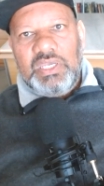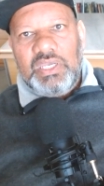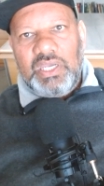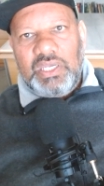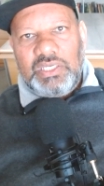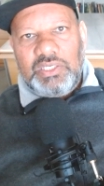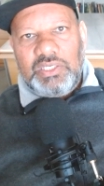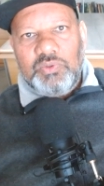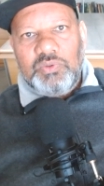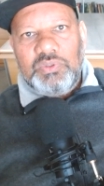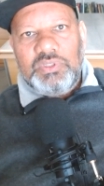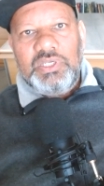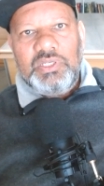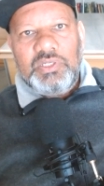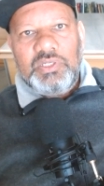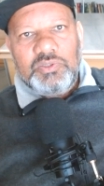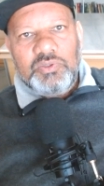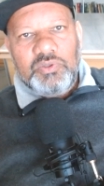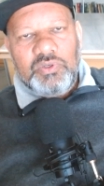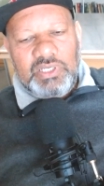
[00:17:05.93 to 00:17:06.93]
and you
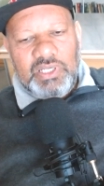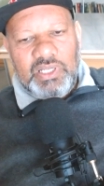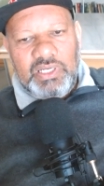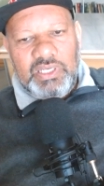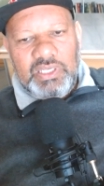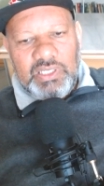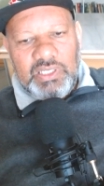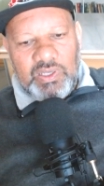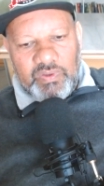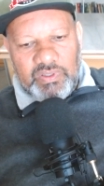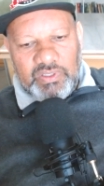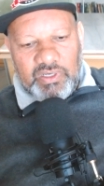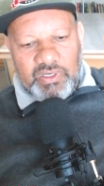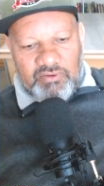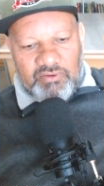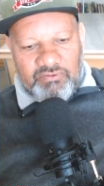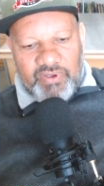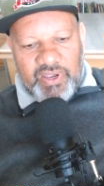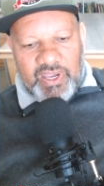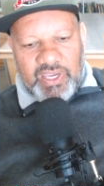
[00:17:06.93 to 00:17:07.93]
need to really go and
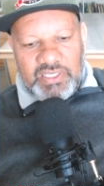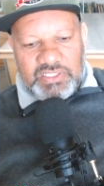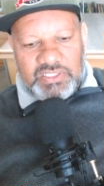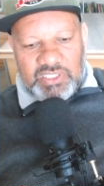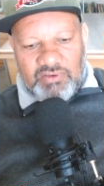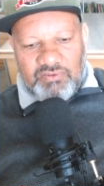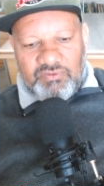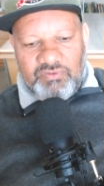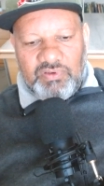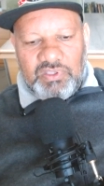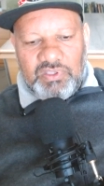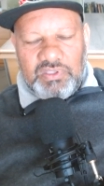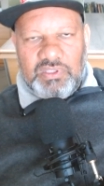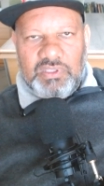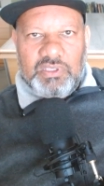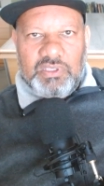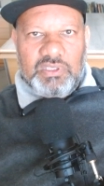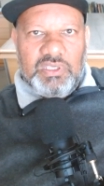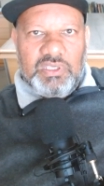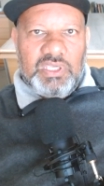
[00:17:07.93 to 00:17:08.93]
revise
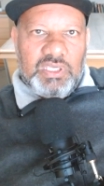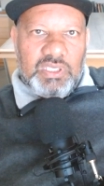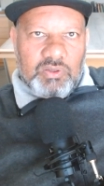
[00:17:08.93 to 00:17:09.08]
everything